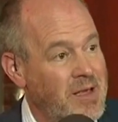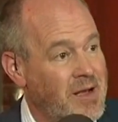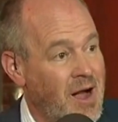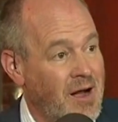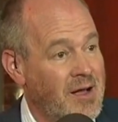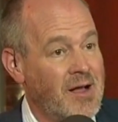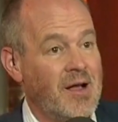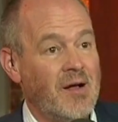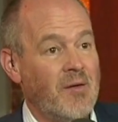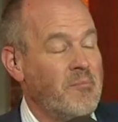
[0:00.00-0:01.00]
Peacock
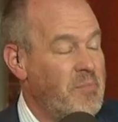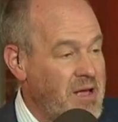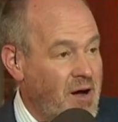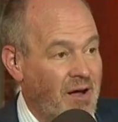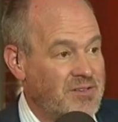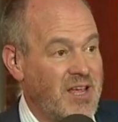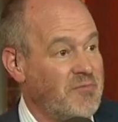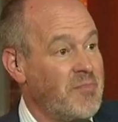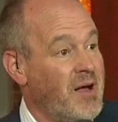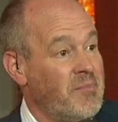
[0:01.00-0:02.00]
football. because
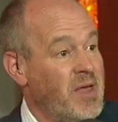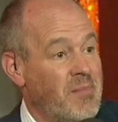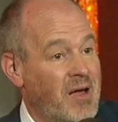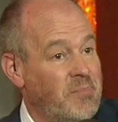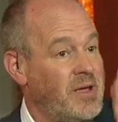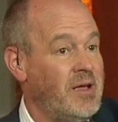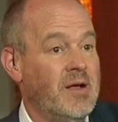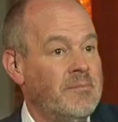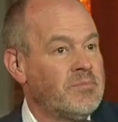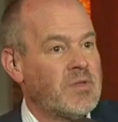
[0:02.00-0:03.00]
they've they might be
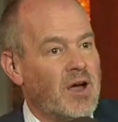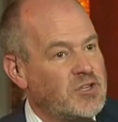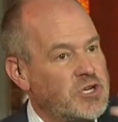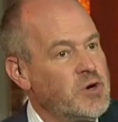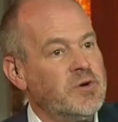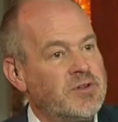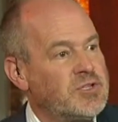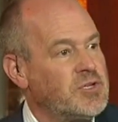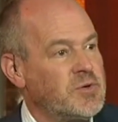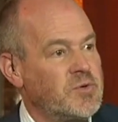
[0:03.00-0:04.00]
attuned
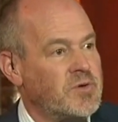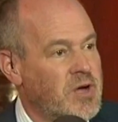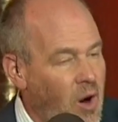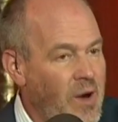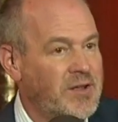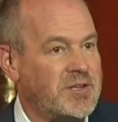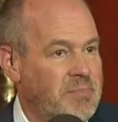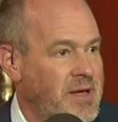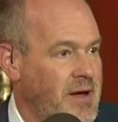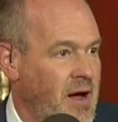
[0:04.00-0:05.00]
to going to
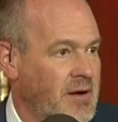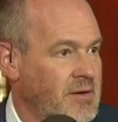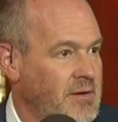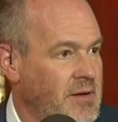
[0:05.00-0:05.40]
Peacock.